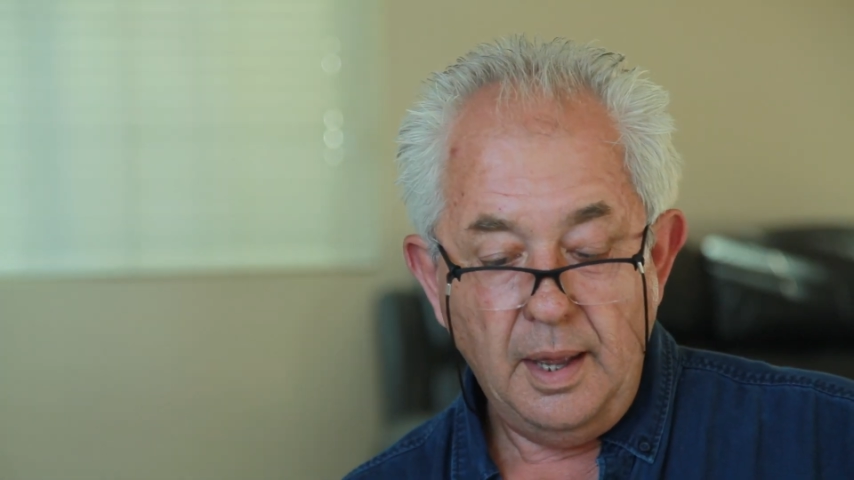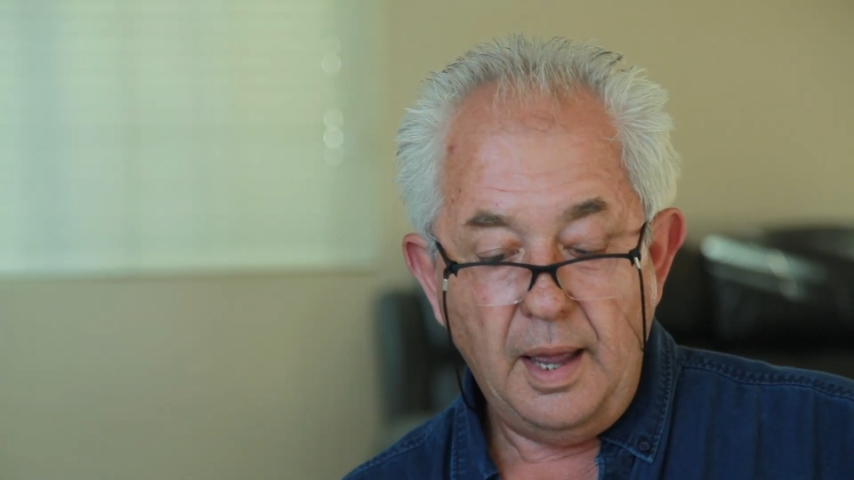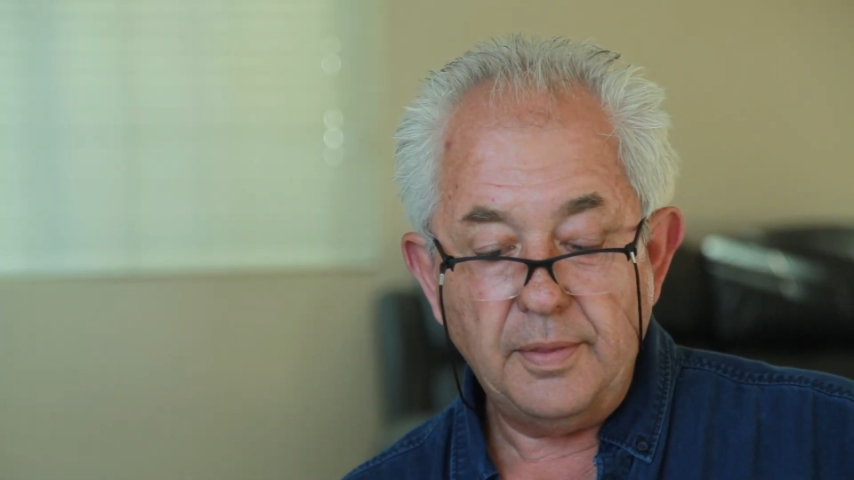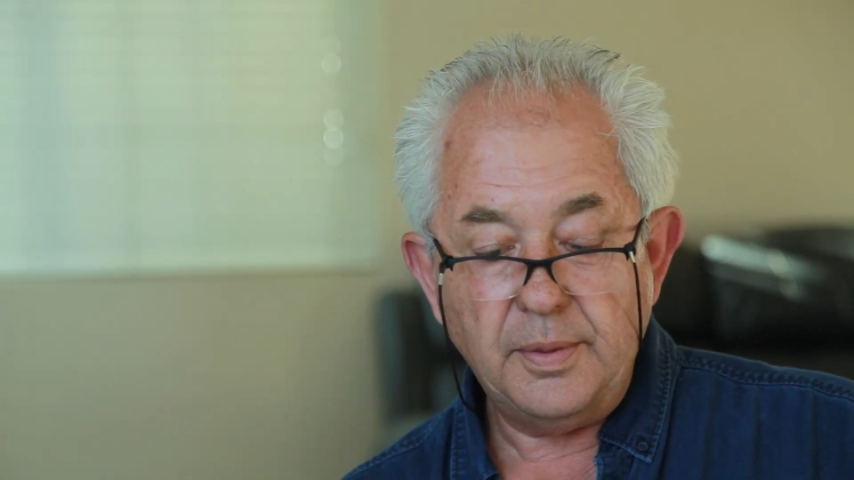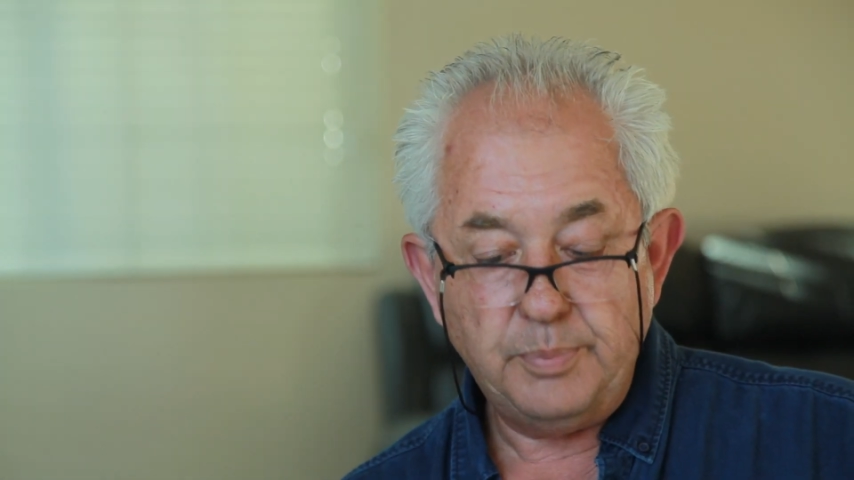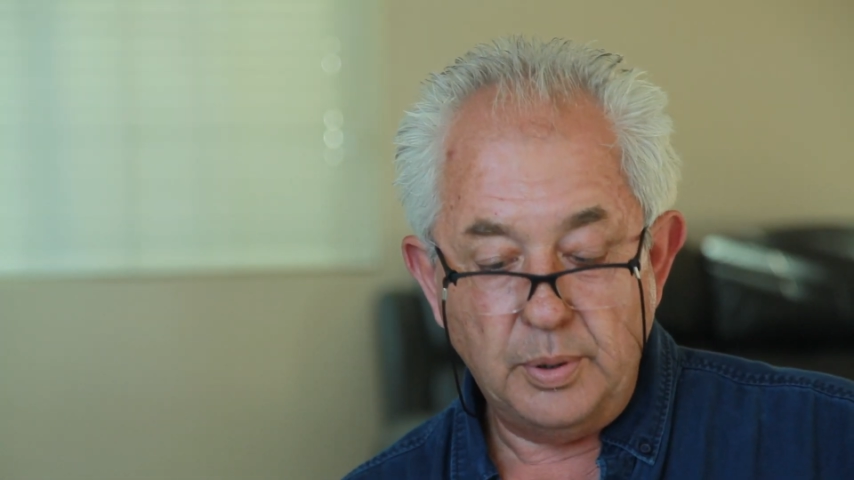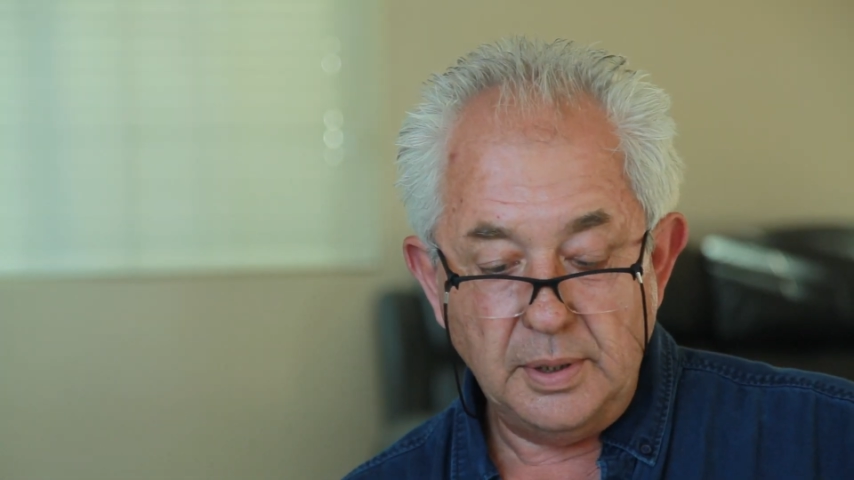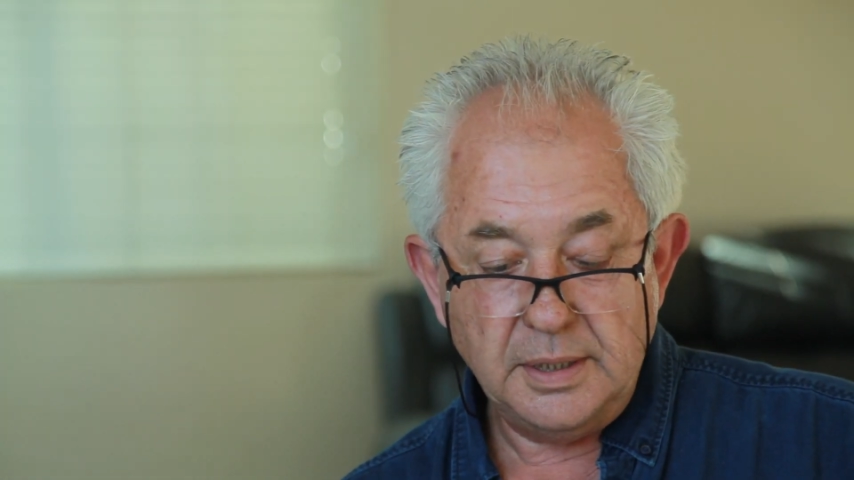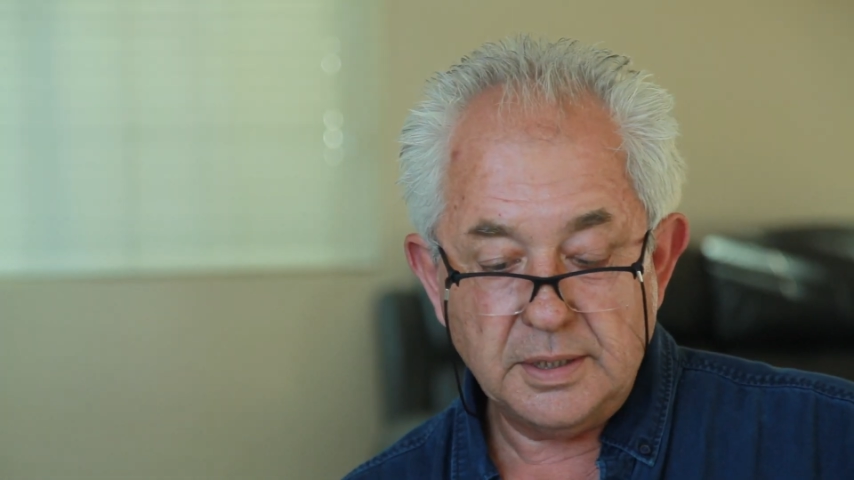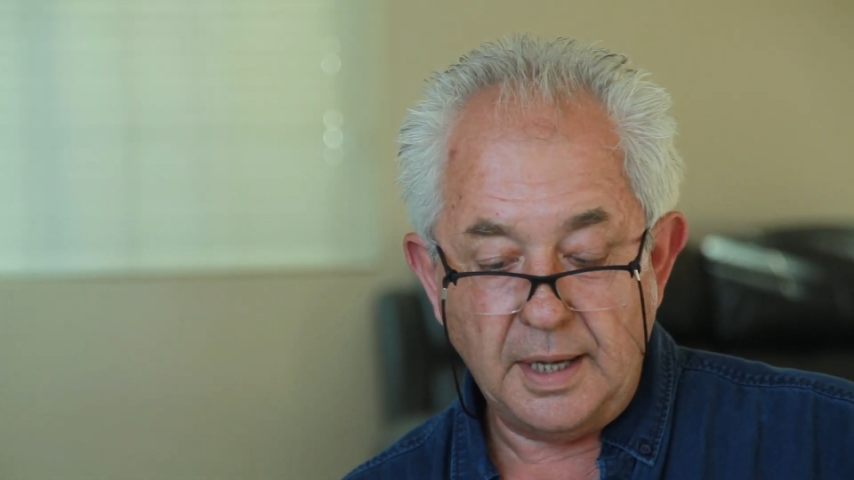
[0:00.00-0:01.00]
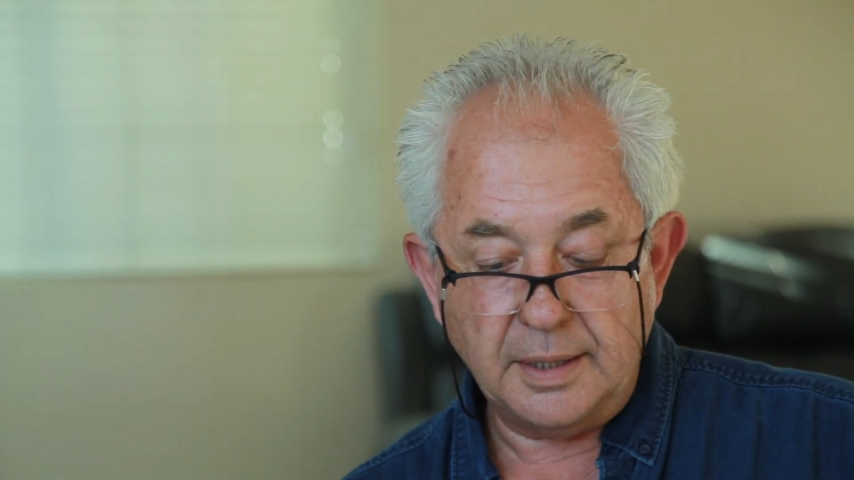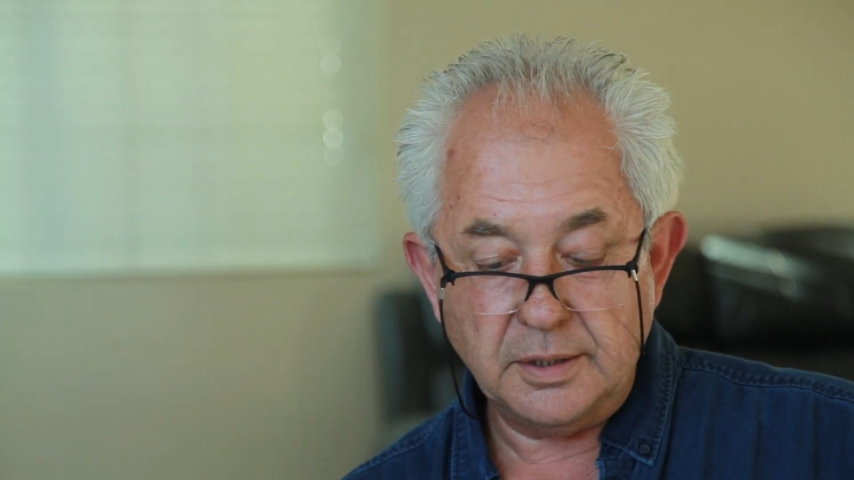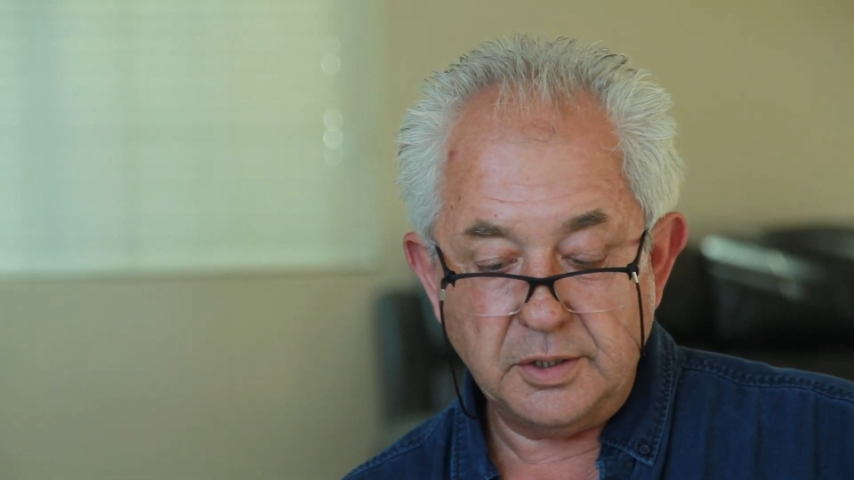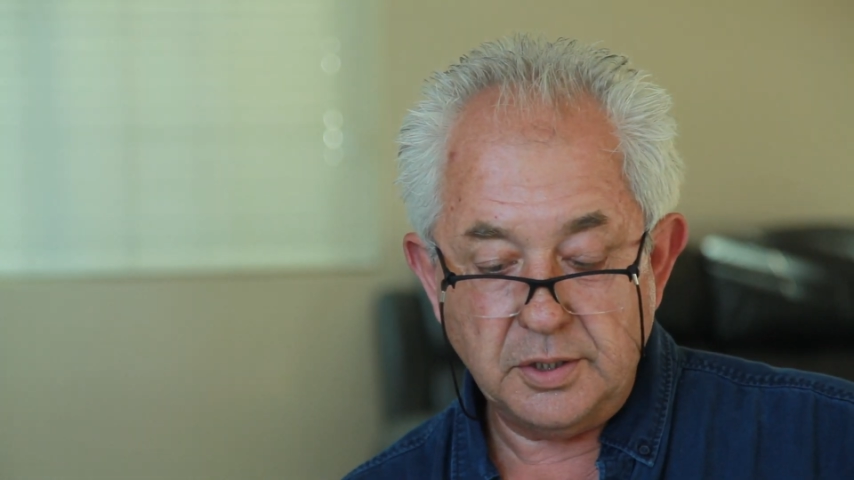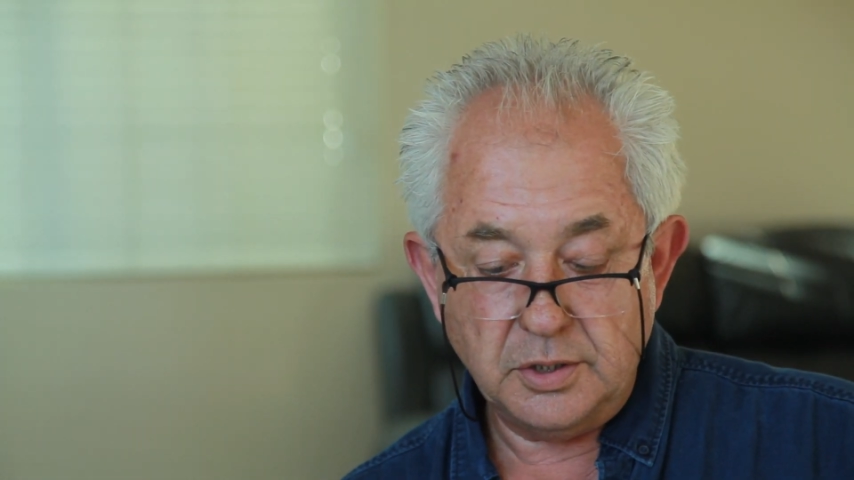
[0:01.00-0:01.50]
and the police hadn't